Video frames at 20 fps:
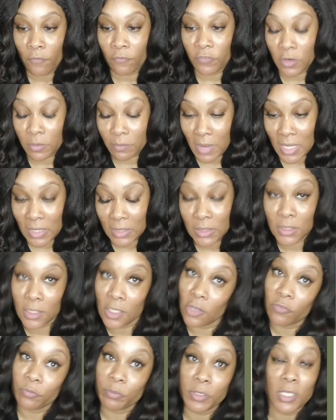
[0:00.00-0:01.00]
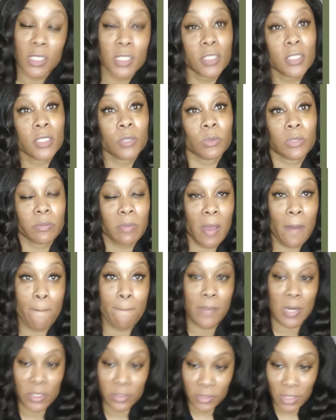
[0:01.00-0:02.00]
For myself, because this was my
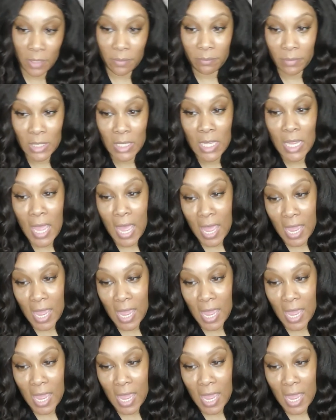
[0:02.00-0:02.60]
birthday month,